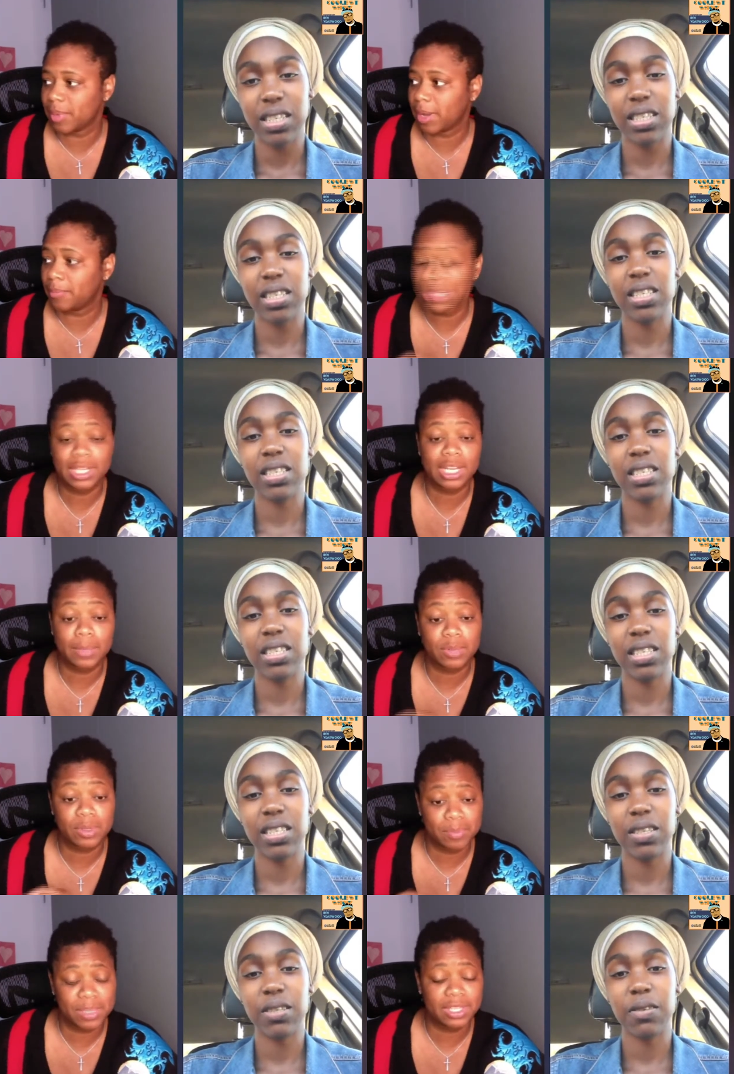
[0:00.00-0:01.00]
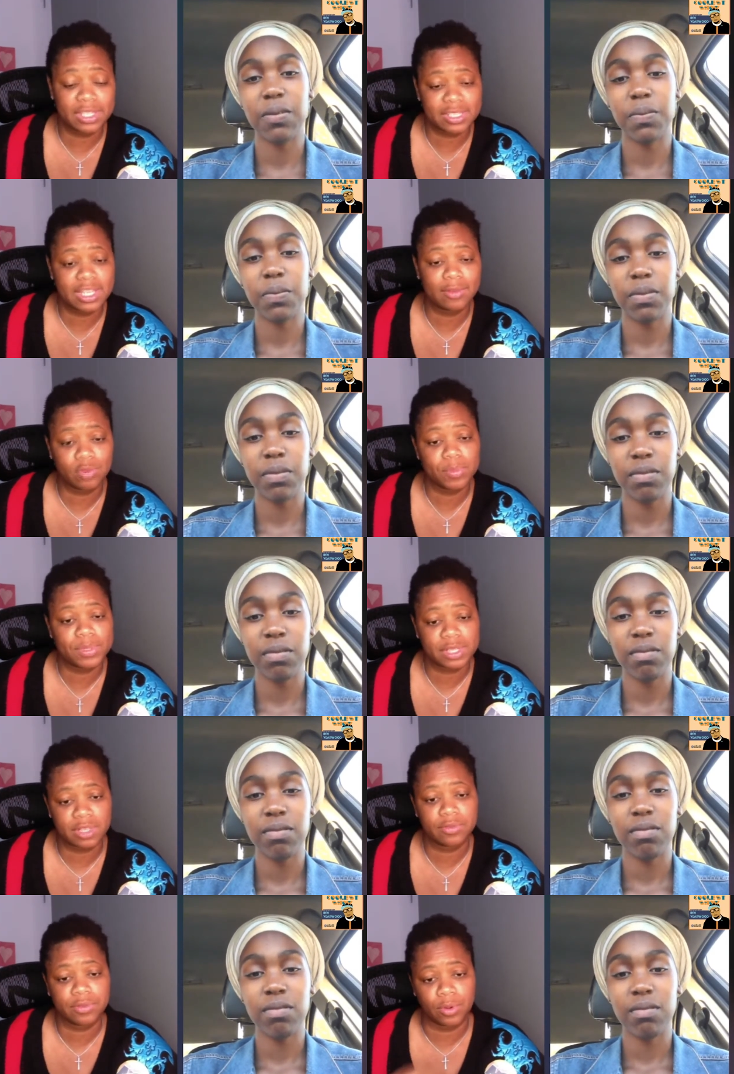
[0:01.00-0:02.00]
Speaker 1: just about being able to be in the same
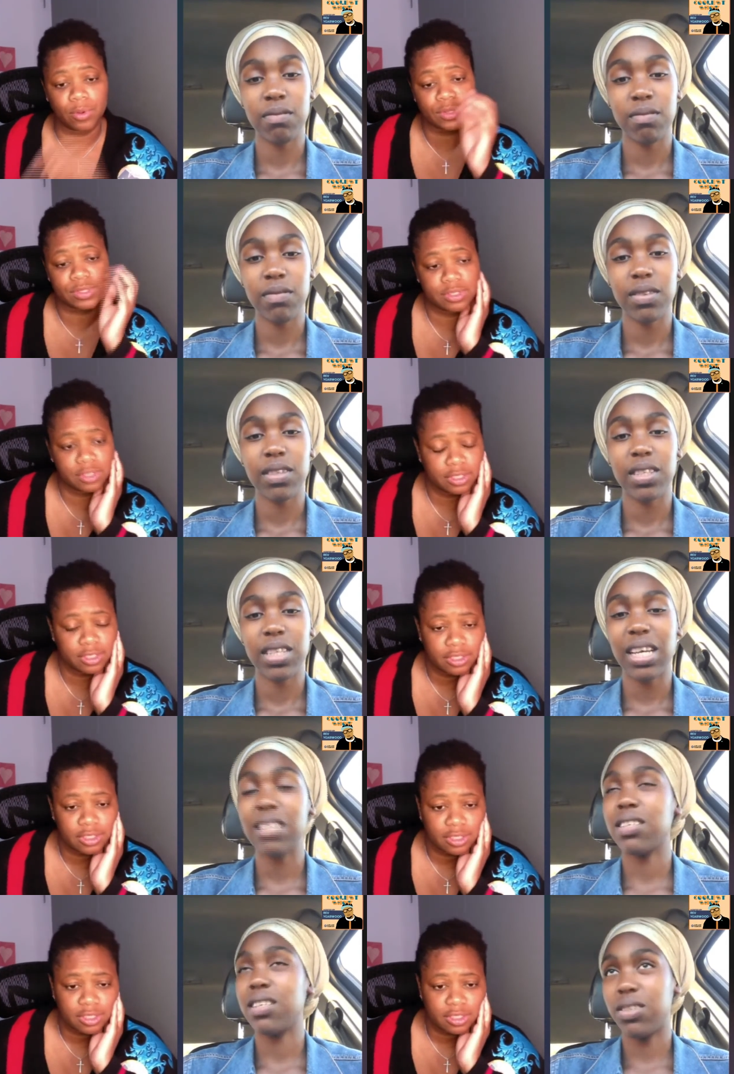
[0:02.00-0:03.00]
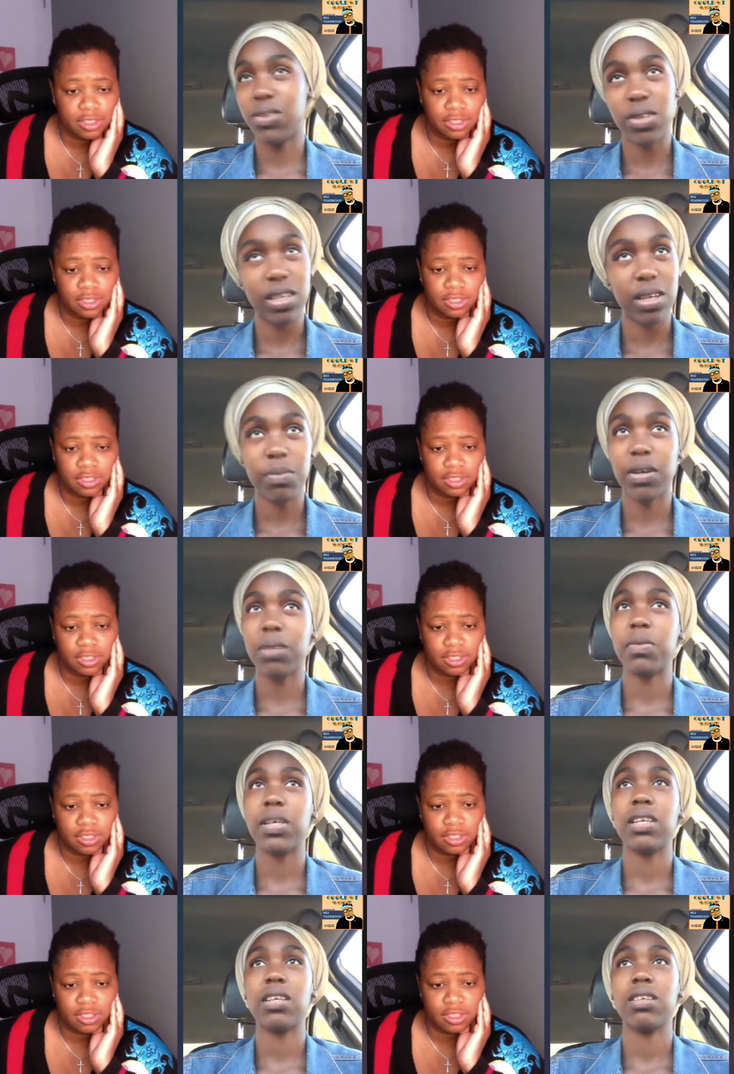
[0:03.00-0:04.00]
room as other folks?
Speaker 2: It's literally
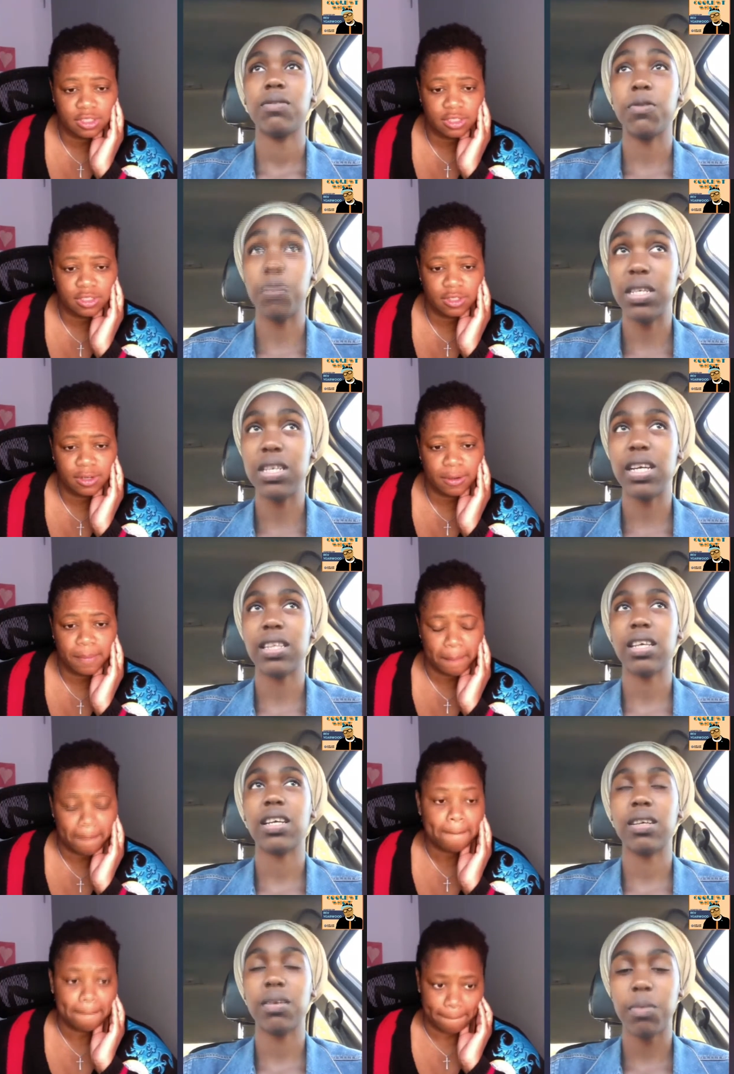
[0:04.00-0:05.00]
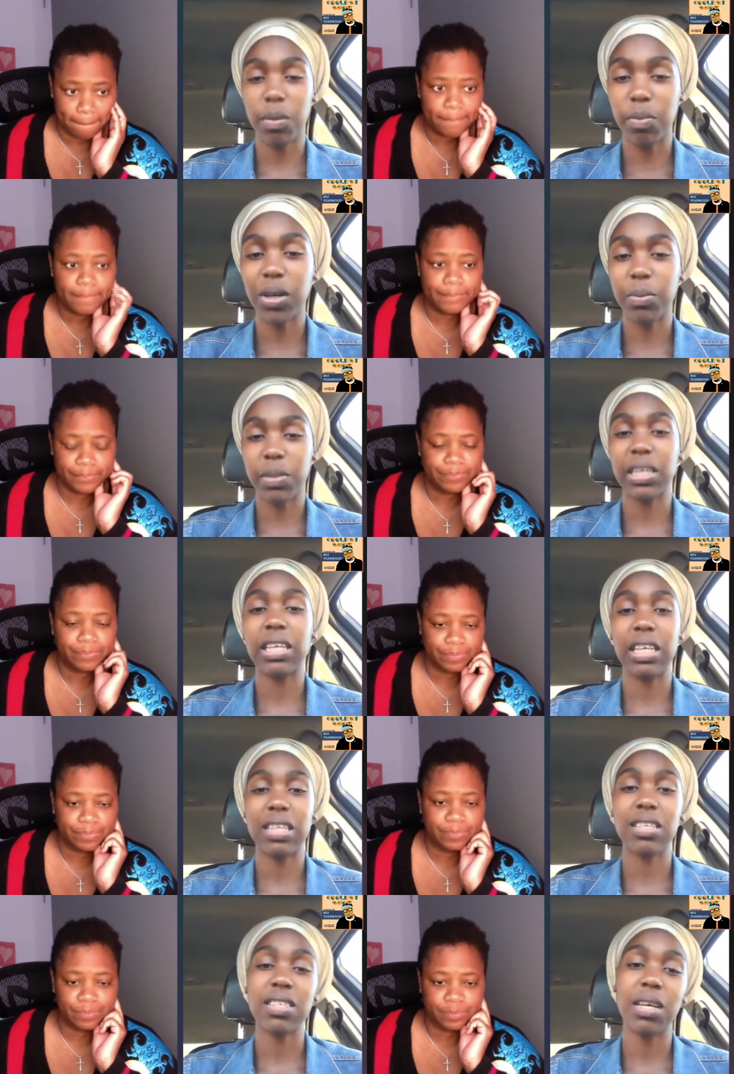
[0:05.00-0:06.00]
about being for me, I think, about
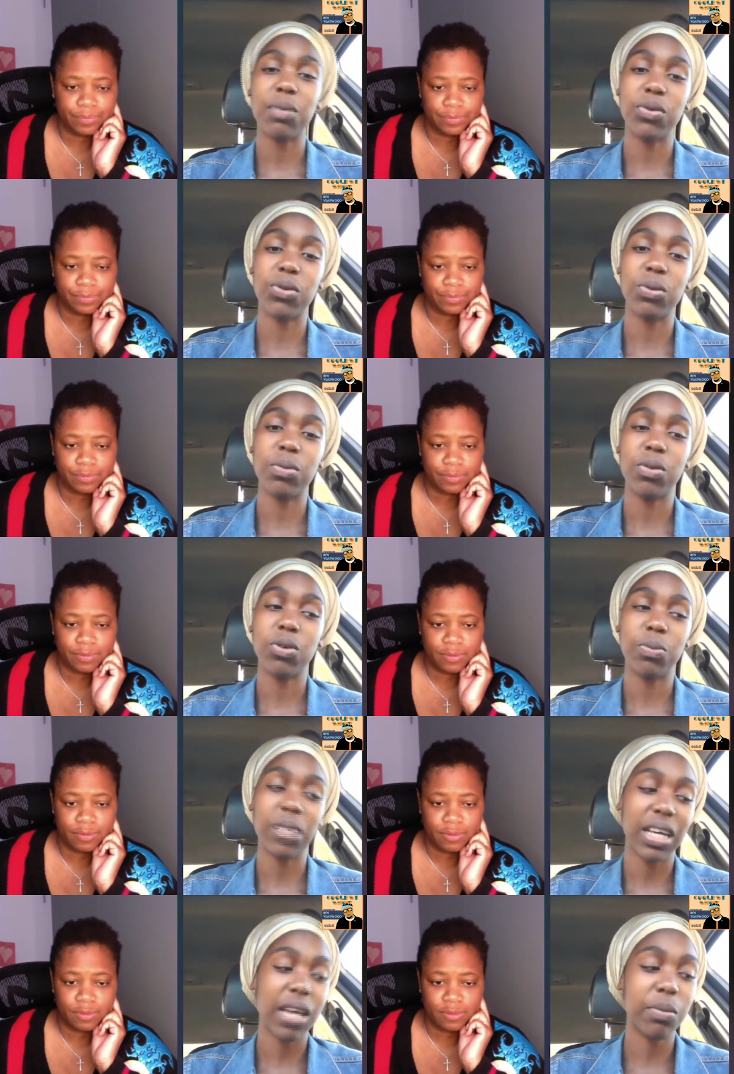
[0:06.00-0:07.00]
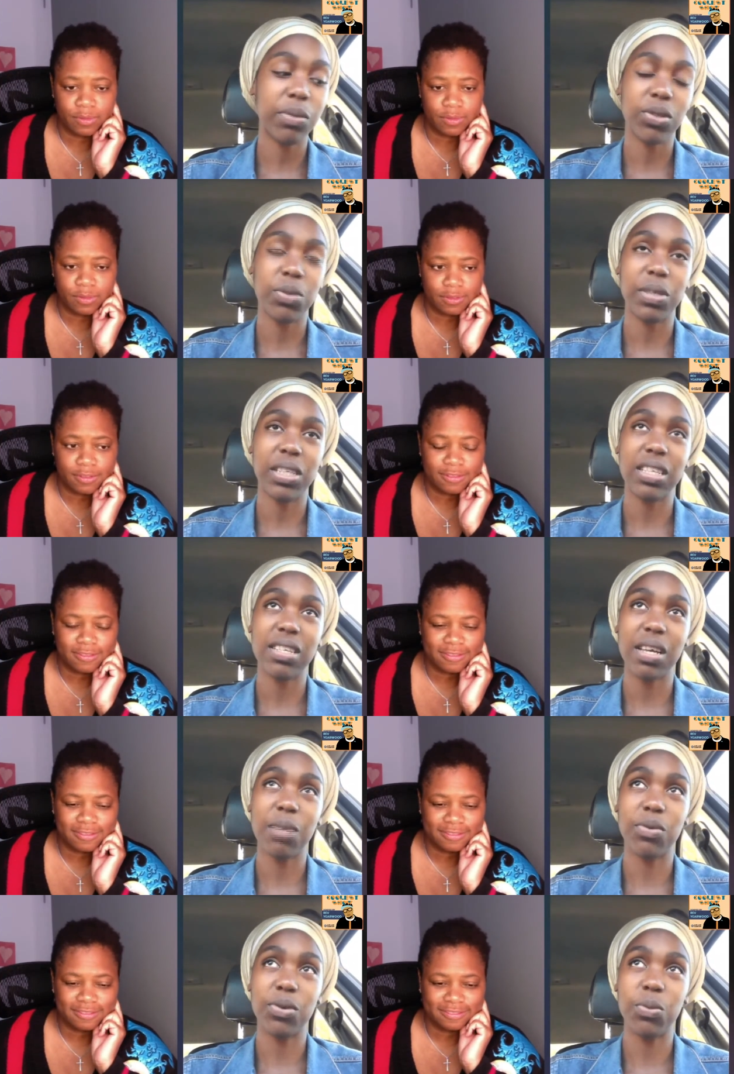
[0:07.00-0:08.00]
being in the same room or being able to be in
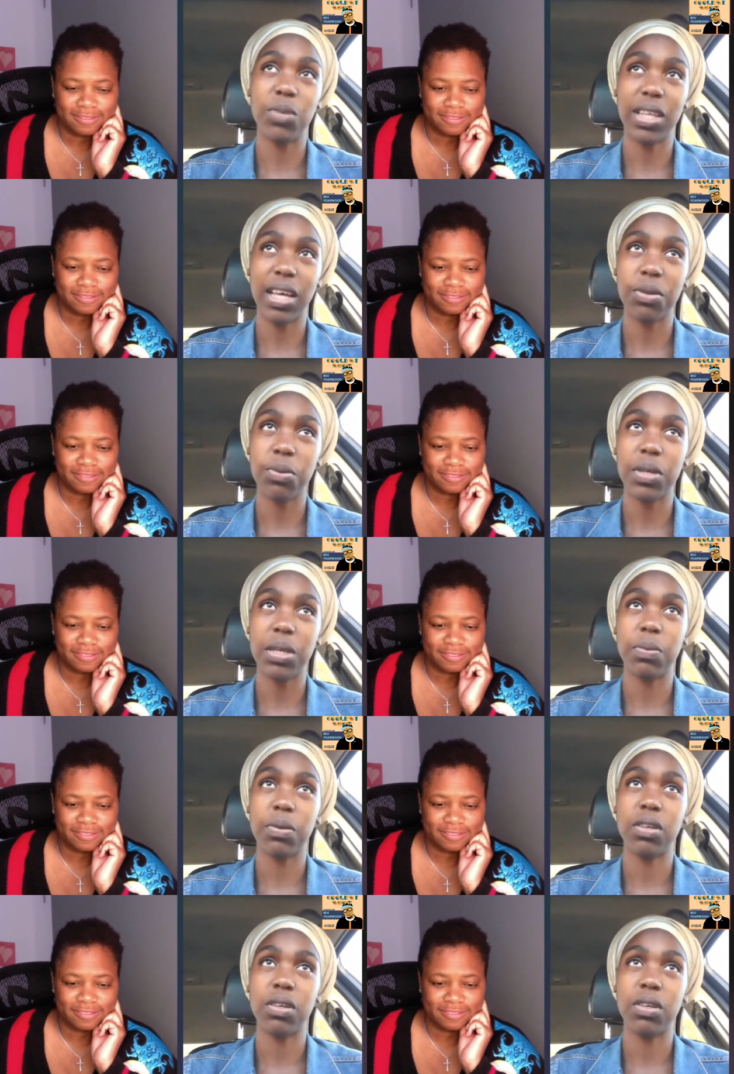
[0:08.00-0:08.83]
the same room with other